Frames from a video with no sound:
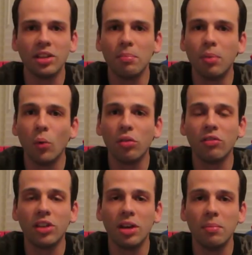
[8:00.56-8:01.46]
up both
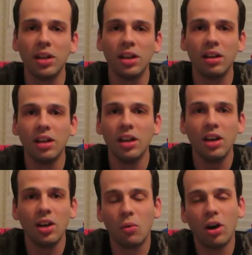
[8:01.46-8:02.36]
of them and
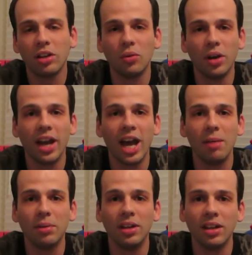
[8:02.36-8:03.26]
walked away
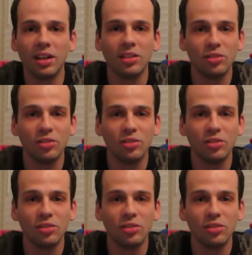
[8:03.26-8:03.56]
happy because,